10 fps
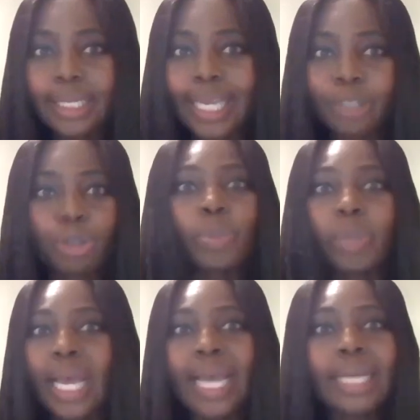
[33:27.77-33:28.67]
get your
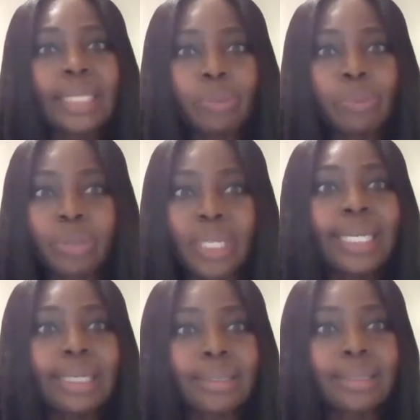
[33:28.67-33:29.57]
plan in
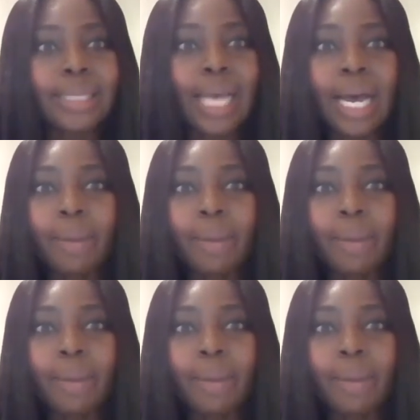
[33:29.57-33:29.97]
place.